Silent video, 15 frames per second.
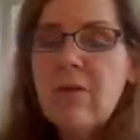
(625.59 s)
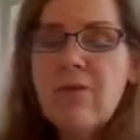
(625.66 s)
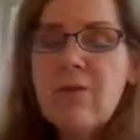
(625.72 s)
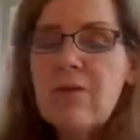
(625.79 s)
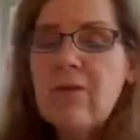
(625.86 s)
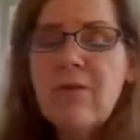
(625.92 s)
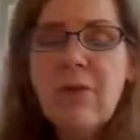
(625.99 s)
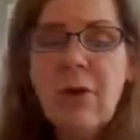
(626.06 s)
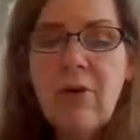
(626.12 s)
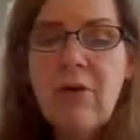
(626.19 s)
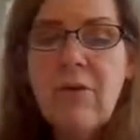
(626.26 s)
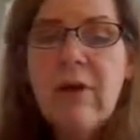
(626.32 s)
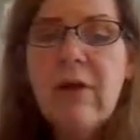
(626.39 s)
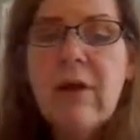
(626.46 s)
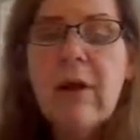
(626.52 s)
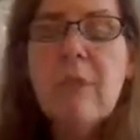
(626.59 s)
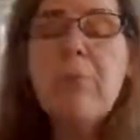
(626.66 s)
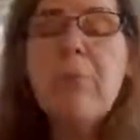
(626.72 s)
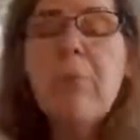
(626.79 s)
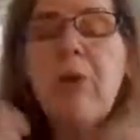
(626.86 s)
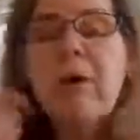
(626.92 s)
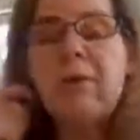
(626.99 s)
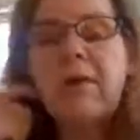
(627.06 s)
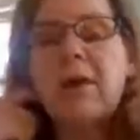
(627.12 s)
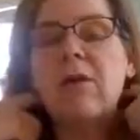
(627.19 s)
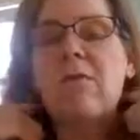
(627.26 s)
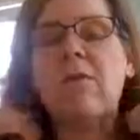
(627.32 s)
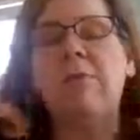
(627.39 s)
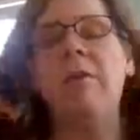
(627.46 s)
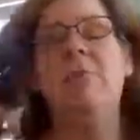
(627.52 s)
Just so very important that you
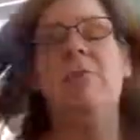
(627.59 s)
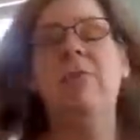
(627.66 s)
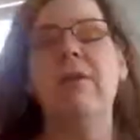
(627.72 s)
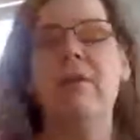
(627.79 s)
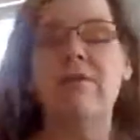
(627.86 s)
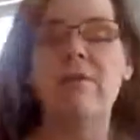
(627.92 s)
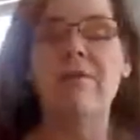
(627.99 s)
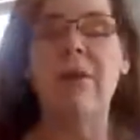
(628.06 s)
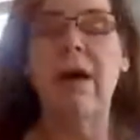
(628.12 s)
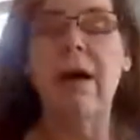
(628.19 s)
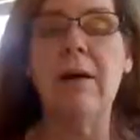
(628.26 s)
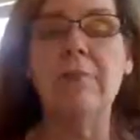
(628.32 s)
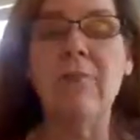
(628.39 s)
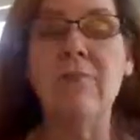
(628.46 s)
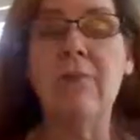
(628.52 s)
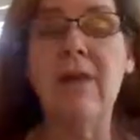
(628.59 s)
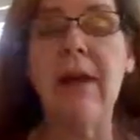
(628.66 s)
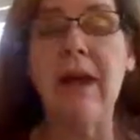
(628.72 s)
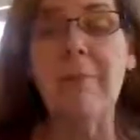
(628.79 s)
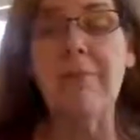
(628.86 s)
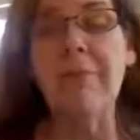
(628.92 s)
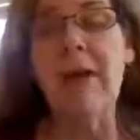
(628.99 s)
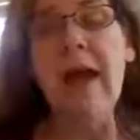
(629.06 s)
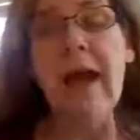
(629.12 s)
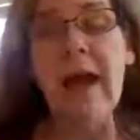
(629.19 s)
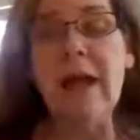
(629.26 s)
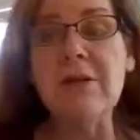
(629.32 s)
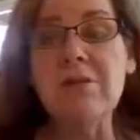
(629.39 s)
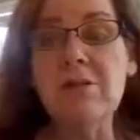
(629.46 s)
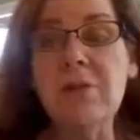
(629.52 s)
remember these steps,
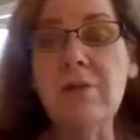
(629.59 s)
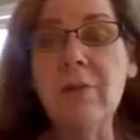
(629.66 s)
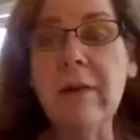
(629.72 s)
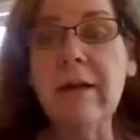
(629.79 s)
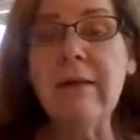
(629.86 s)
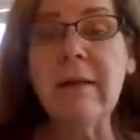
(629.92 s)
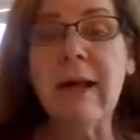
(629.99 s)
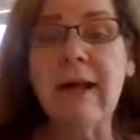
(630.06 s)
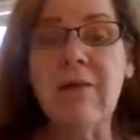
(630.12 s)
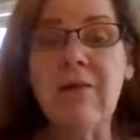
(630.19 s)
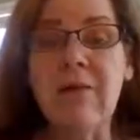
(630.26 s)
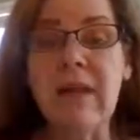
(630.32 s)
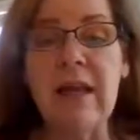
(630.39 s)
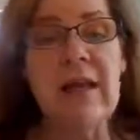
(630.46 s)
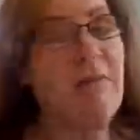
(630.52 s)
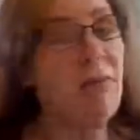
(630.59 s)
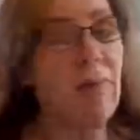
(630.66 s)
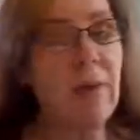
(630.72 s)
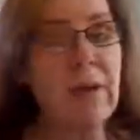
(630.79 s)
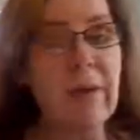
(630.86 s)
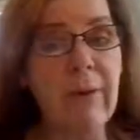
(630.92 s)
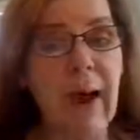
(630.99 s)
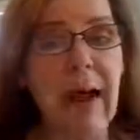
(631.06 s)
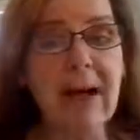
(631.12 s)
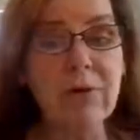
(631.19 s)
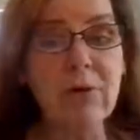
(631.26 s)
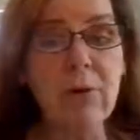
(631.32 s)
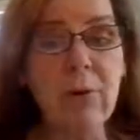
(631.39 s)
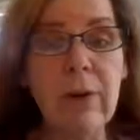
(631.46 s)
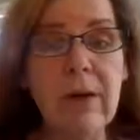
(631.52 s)
and do realize that even when you
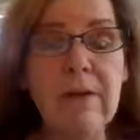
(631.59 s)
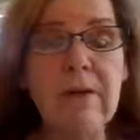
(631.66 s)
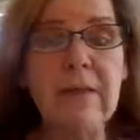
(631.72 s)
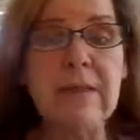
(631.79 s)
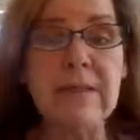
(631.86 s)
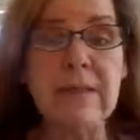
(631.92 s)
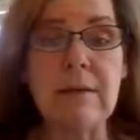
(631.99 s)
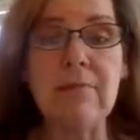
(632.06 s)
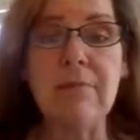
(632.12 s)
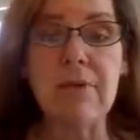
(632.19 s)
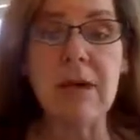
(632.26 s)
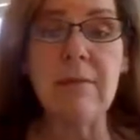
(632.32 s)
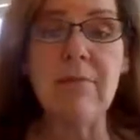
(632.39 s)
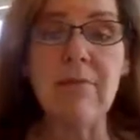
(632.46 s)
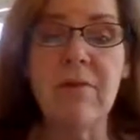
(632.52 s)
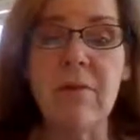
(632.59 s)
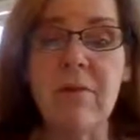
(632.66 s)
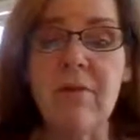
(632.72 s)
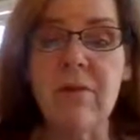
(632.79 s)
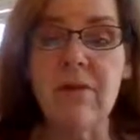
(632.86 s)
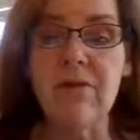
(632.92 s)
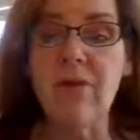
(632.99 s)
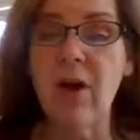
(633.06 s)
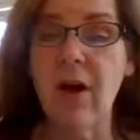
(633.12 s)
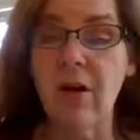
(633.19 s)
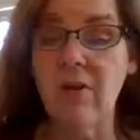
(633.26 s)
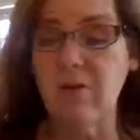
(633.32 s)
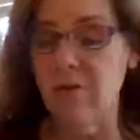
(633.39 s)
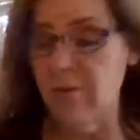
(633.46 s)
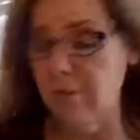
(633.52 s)
act quickly, sometimes some of these
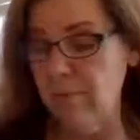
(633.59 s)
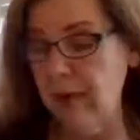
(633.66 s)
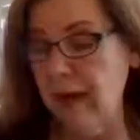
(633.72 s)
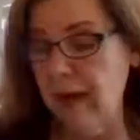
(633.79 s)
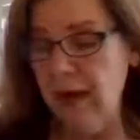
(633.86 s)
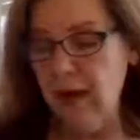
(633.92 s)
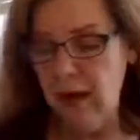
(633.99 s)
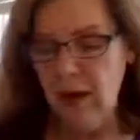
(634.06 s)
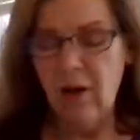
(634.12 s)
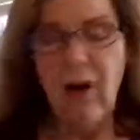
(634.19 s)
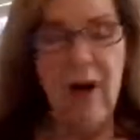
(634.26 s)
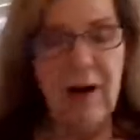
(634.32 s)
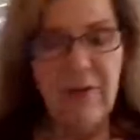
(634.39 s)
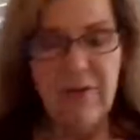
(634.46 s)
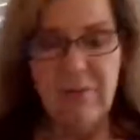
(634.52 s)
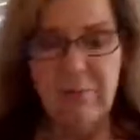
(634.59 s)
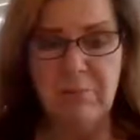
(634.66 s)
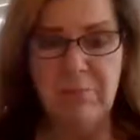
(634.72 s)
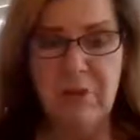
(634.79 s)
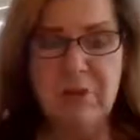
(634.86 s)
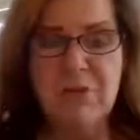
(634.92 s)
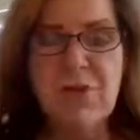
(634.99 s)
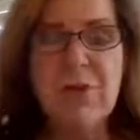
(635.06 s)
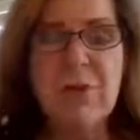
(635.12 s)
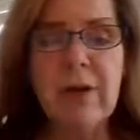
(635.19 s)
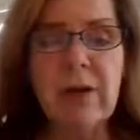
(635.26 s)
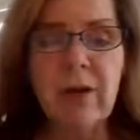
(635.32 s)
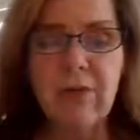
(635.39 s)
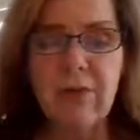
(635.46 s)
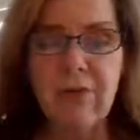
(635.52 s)
toxins may cause some
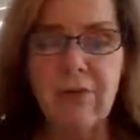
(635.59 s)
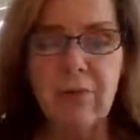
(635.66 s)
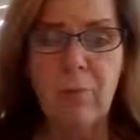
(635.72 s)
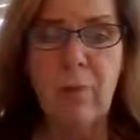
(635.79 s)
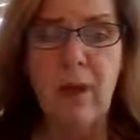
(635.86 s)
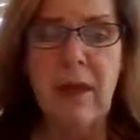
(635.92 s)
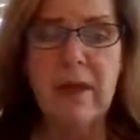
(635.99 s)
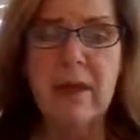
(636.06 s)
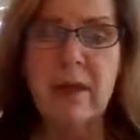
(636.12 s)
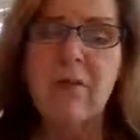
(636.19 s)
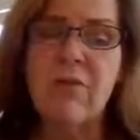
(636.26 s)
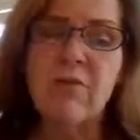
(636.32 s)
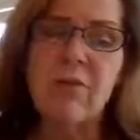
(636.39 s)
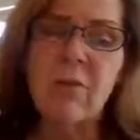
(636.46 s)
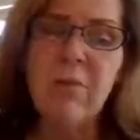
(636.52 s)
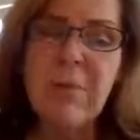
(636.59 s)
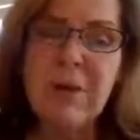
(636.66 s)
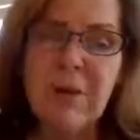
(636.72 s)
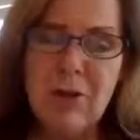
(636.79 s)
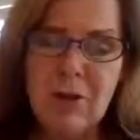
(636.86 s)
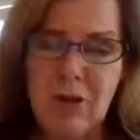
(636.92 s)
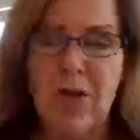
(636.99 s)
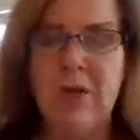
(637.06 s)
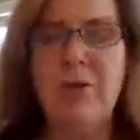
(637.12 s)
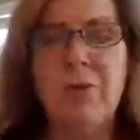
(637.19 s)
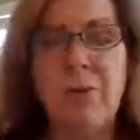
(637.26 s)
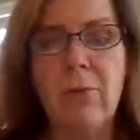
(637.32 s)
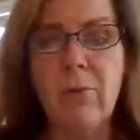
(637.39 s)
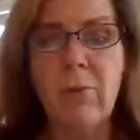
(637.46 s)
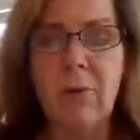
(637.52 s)
blistering or some redness. So be
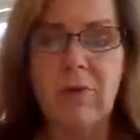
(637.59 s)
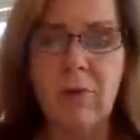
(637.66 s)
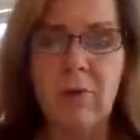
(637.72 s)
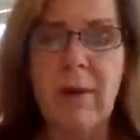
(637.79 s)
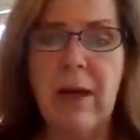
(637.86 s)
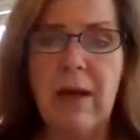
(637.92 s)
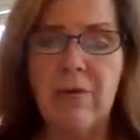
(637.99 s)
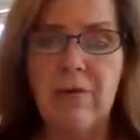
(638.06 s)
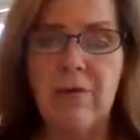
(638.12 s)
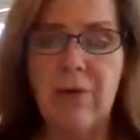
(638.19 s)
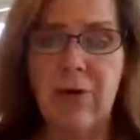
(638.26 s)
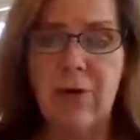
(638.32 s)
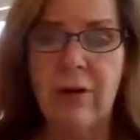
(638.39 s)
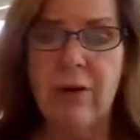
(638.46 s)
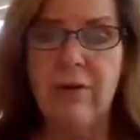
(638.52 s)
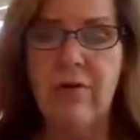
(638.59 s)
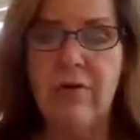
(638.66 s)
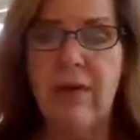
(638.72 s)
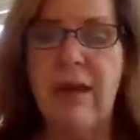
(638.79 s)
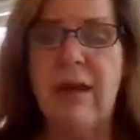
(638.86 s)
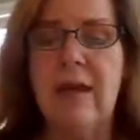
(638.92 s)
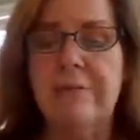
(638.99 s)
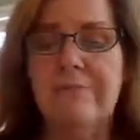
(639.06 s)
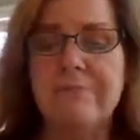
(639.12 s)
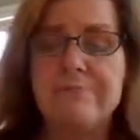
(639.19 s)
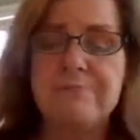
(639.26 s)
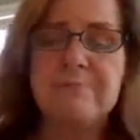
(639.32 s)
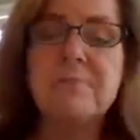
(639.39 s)
gentle with your pet's fur and skin.